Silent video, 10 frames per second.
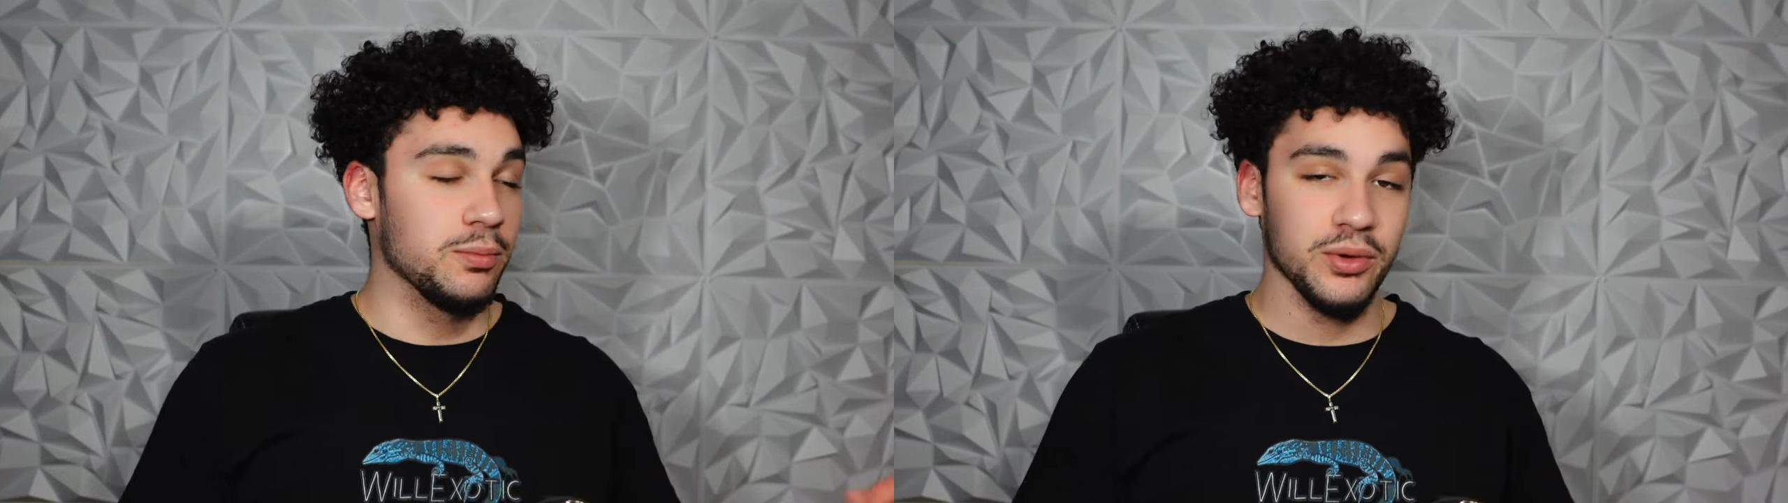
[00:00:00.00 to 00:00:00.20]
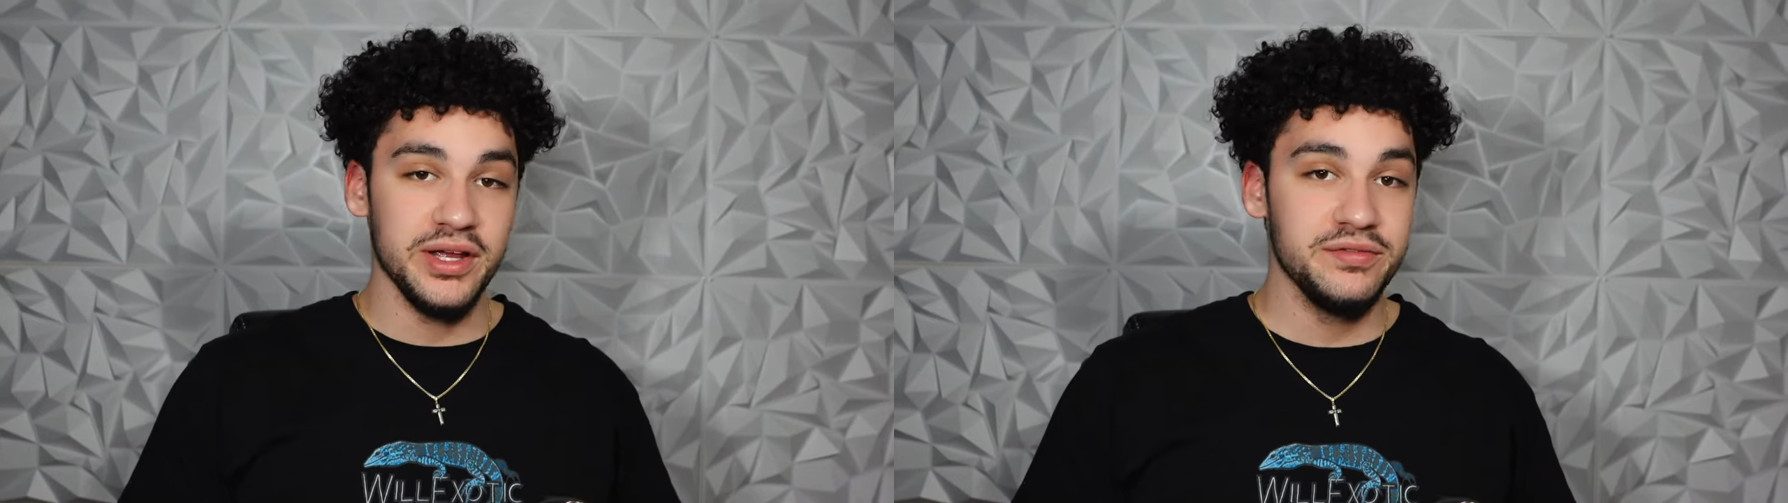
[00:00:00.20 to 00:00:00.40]

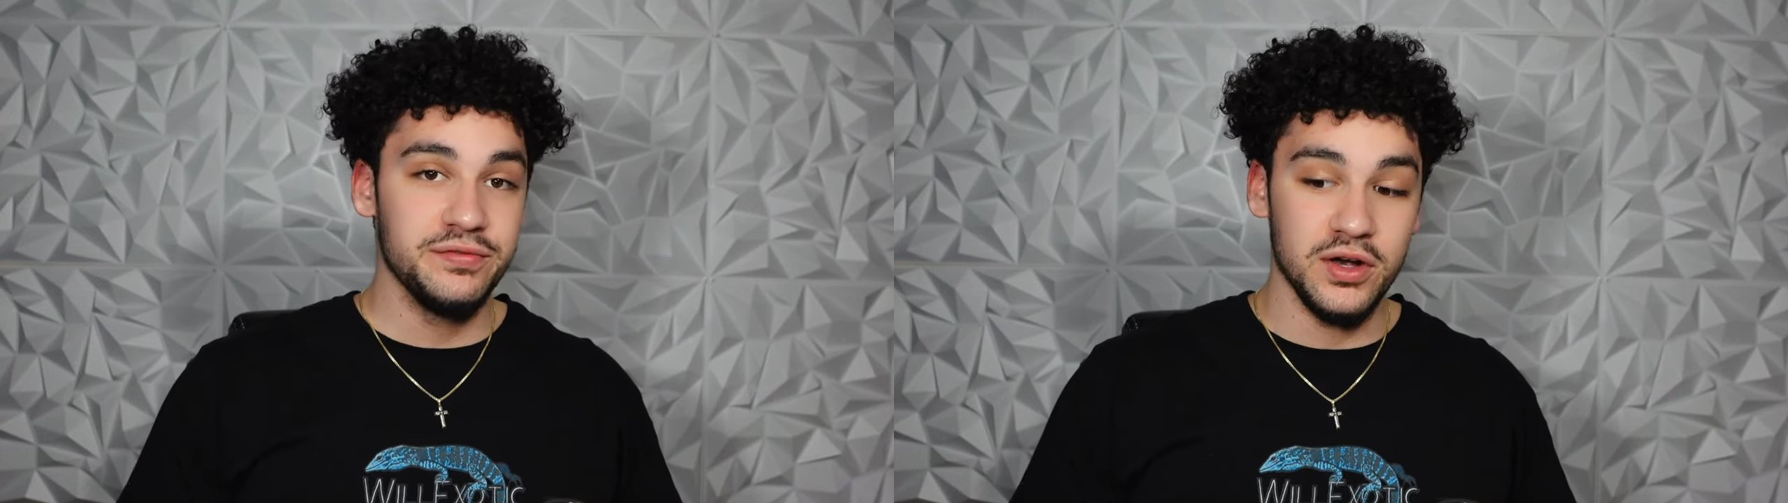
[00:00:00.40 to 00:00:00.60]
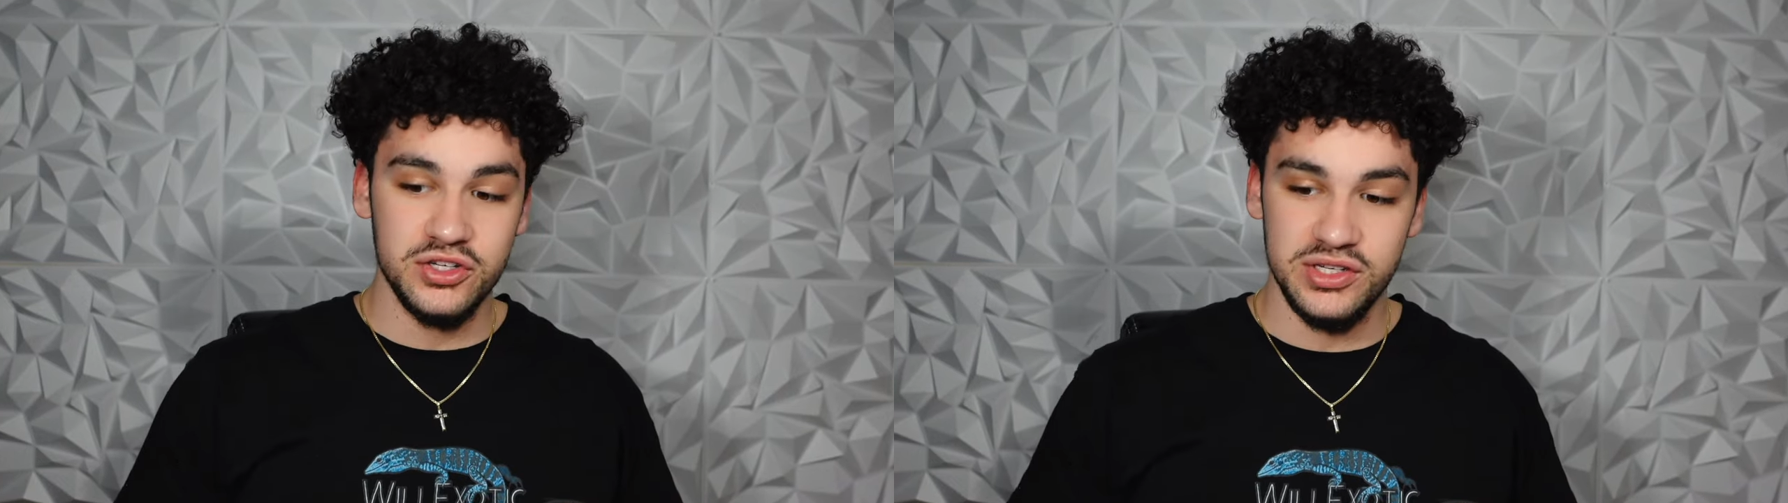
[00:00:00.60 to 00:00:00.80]
brain
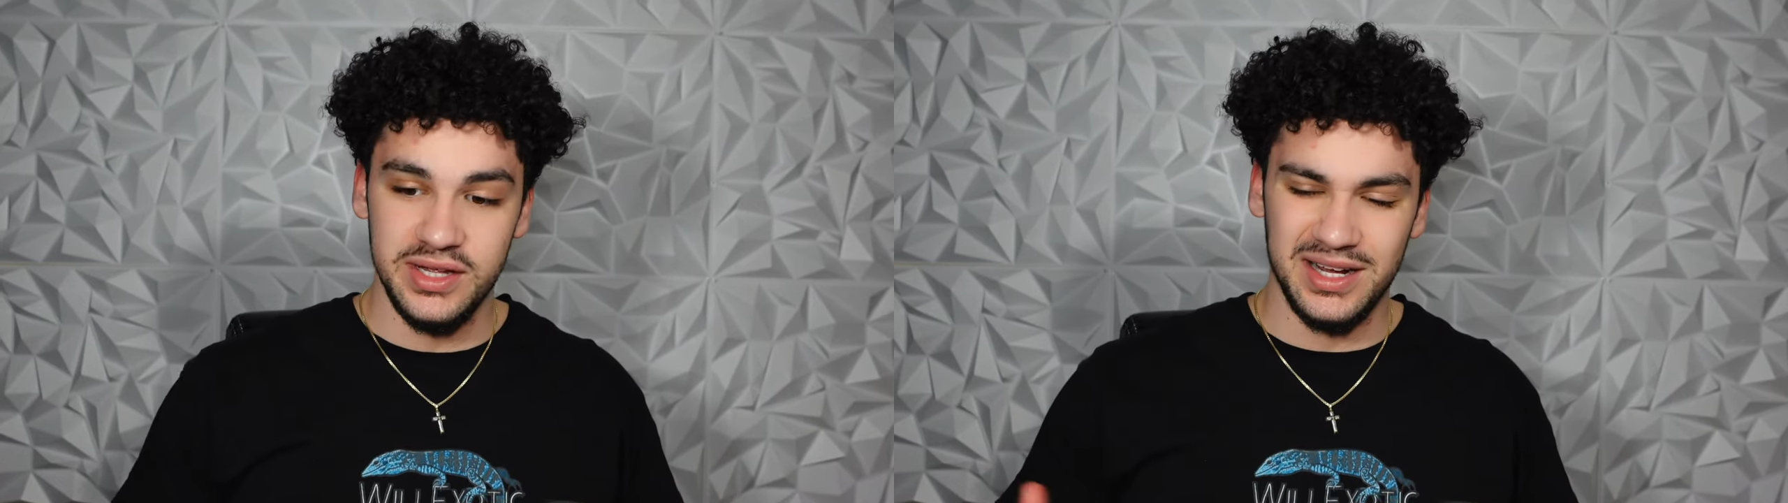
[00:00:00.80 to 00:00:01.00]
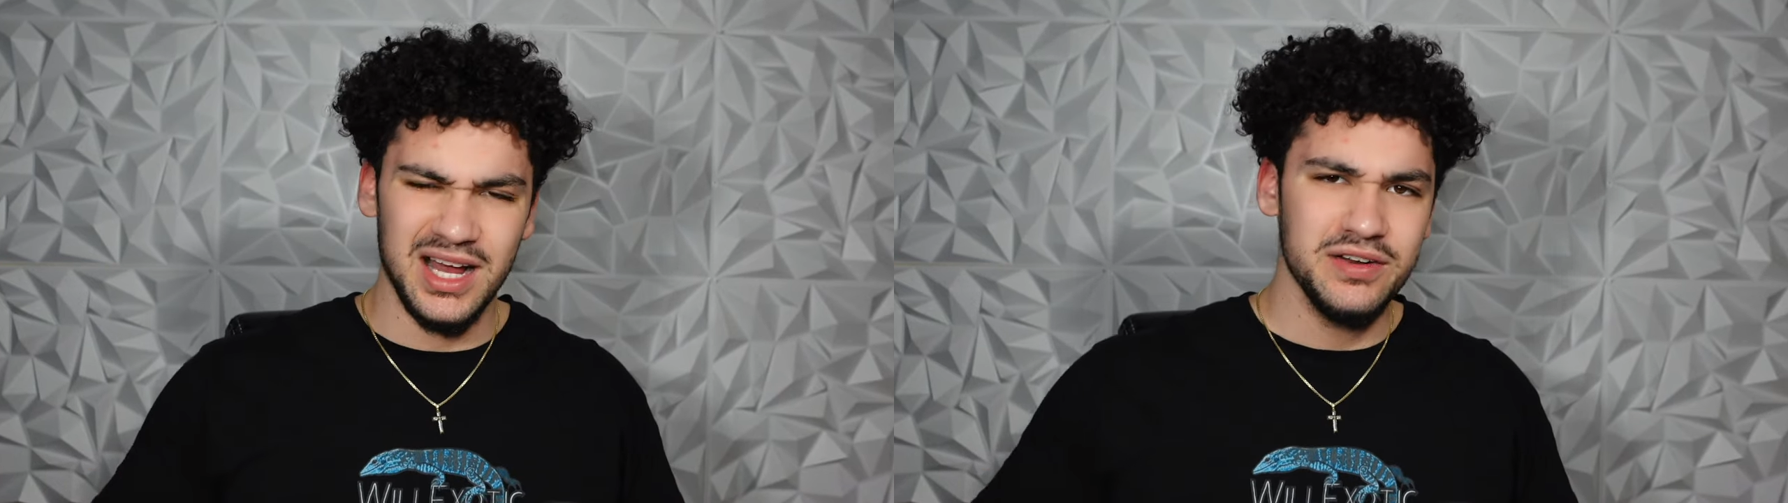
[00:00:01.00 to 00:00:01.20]
functions
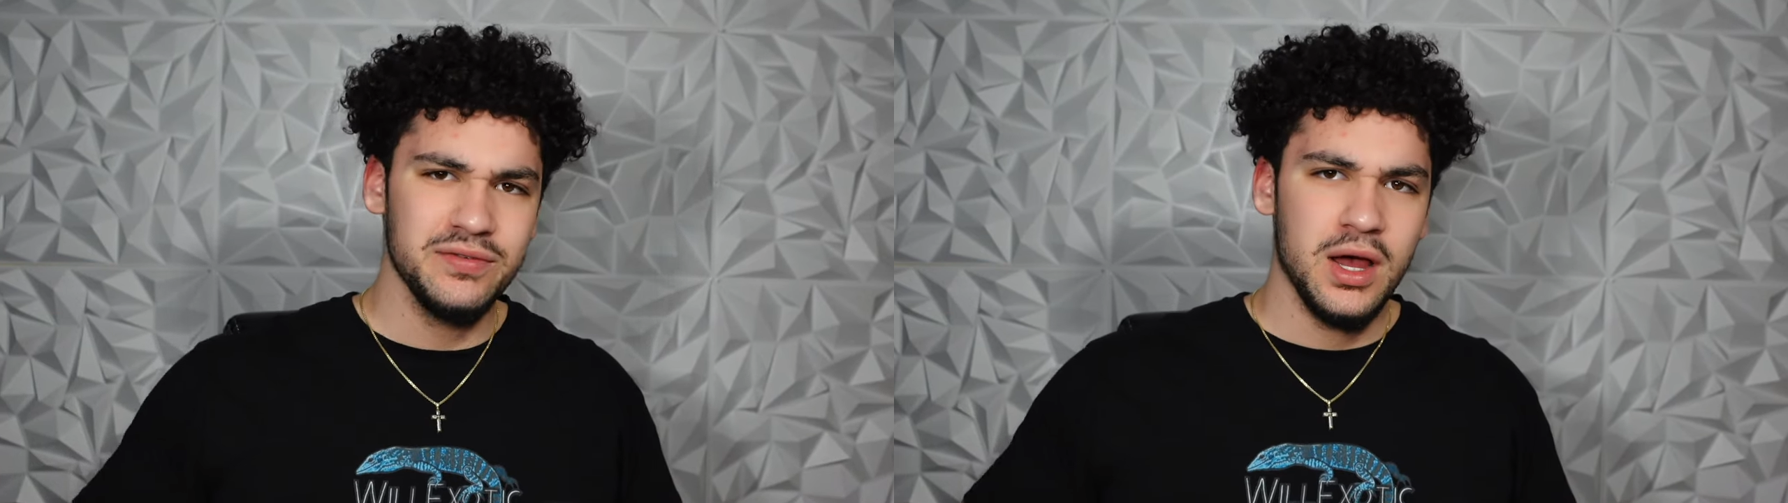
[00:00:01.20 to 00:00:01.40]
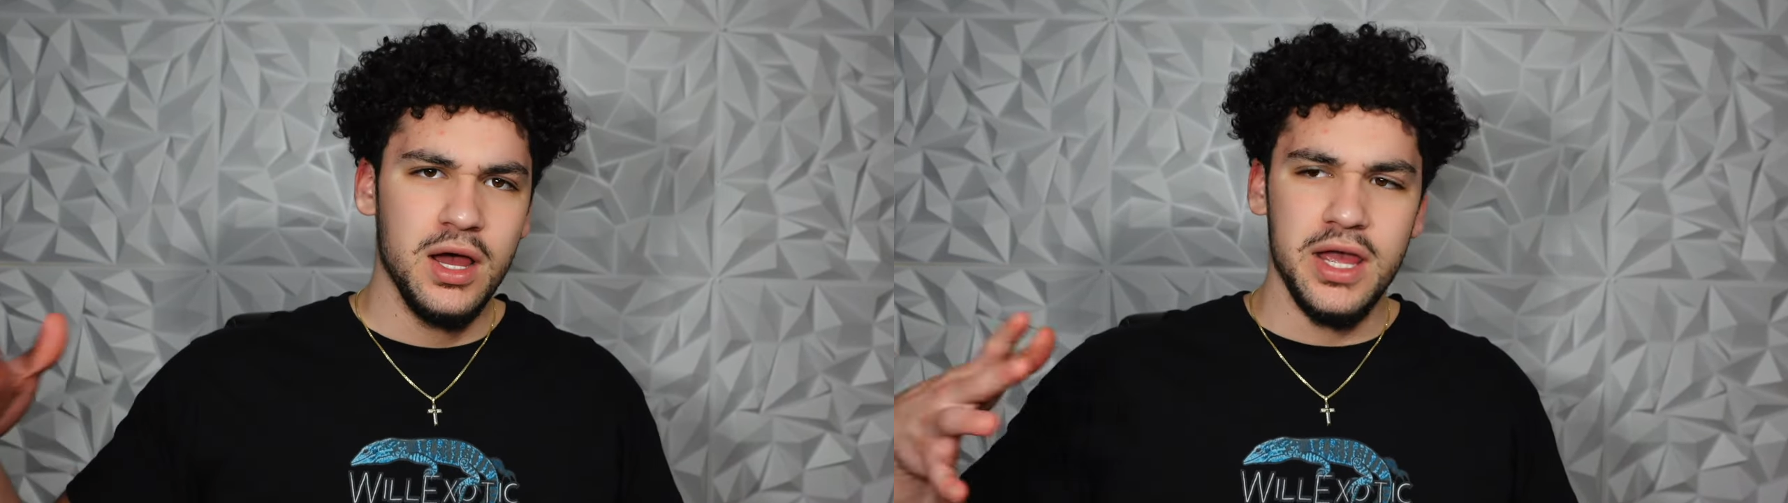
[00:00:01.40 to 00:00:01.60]
at kind of